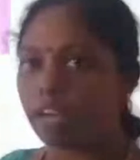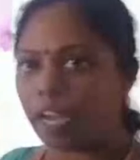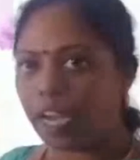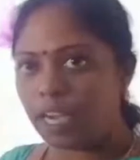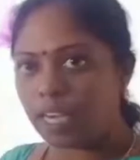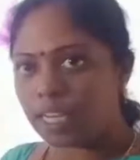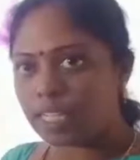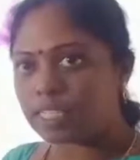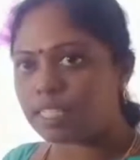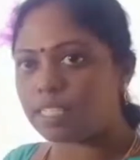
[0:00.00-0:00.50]

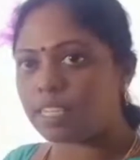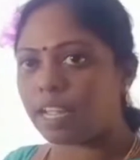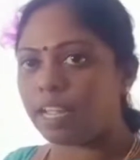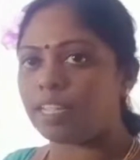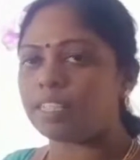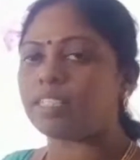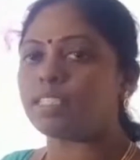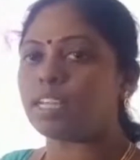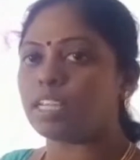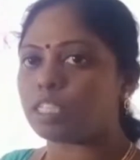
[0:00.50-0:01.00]

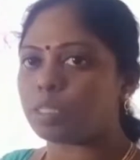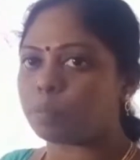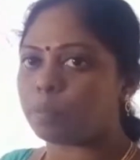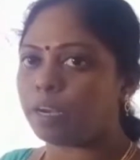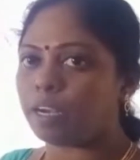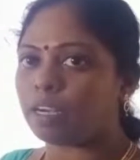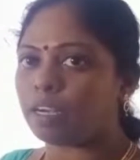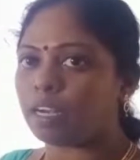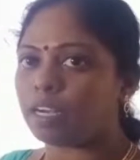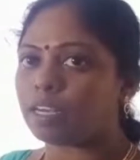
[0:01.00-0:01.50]
intestines,
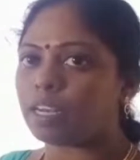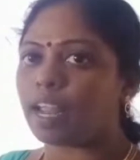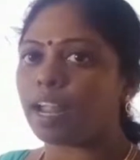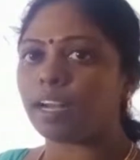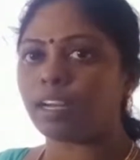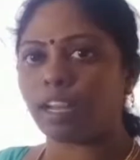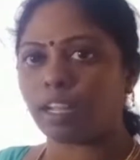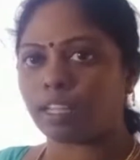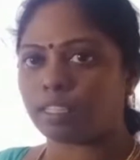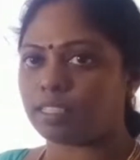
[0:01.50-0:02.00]
respiratory
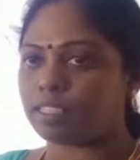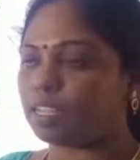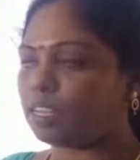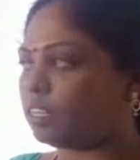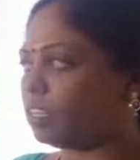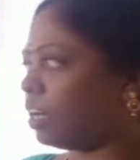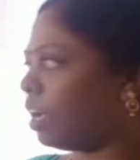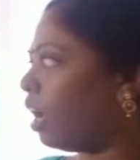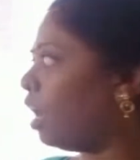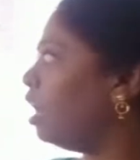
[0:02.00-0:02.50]
tract,
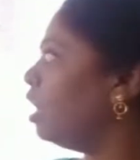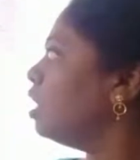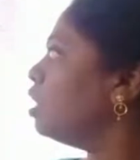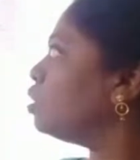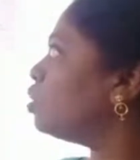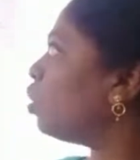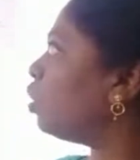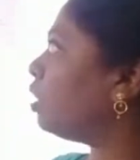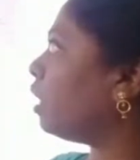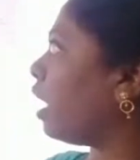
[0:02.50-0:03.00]
etc.
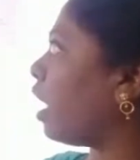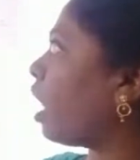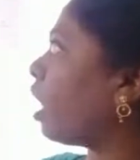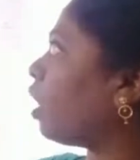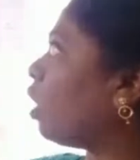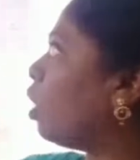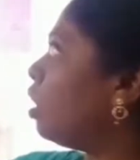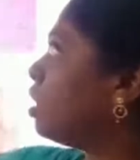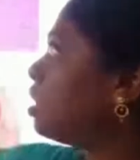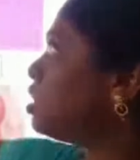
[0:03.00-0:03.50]
So, they
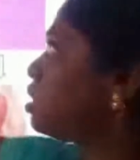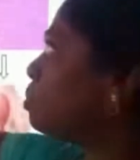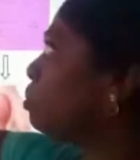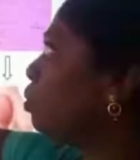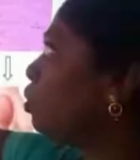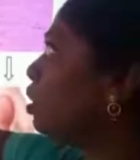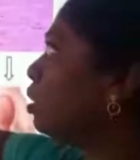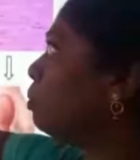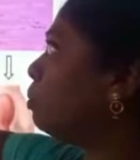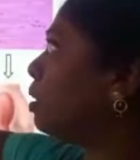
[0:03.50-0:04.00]
are called as
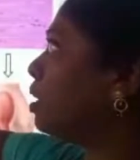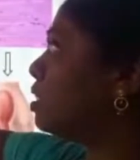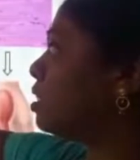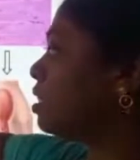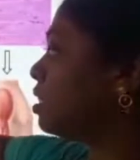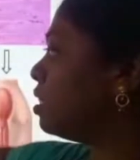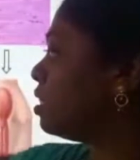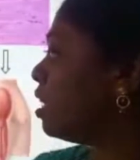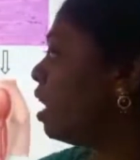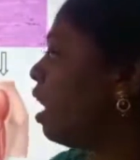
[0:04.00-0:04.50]
smooth
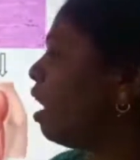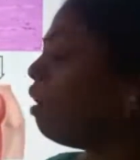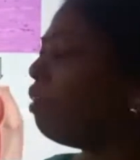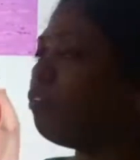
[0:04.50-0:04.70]
muscles.